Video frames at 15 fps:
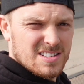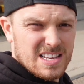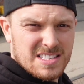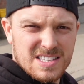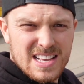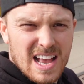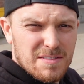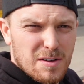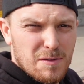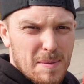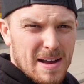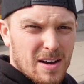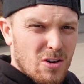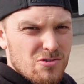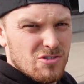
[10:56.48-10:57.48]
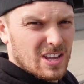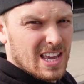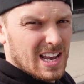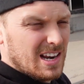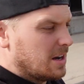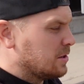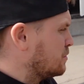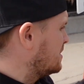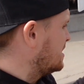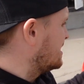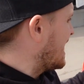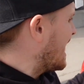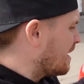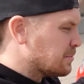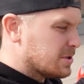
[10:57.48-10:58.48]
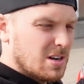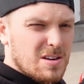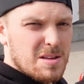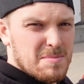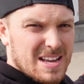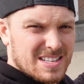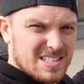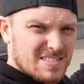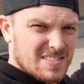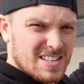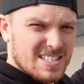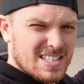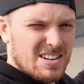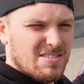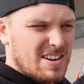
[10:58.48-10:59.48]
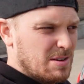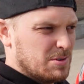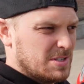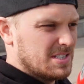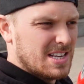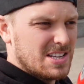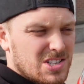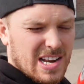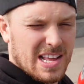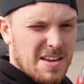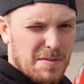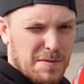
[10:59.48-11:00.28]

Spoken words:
that's a saving of about 100 kilos, which is absolutely massive considering it was essentially a